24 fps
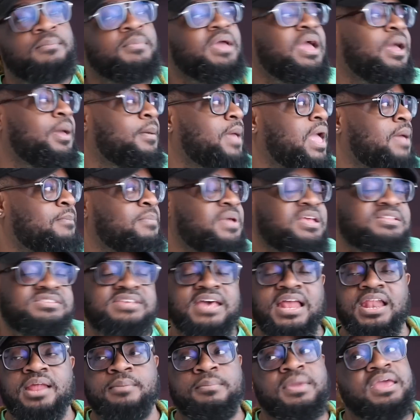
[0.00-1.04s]
and be
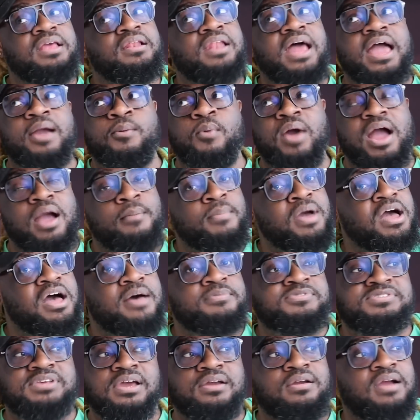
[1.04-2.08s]
telling me like why am I
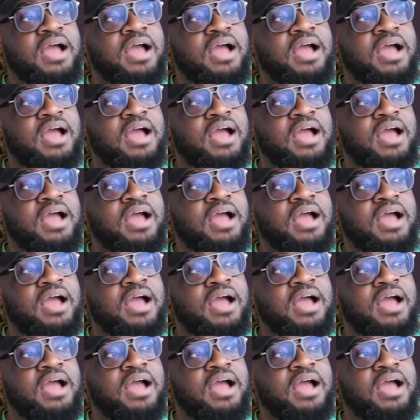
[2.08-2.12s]
upset.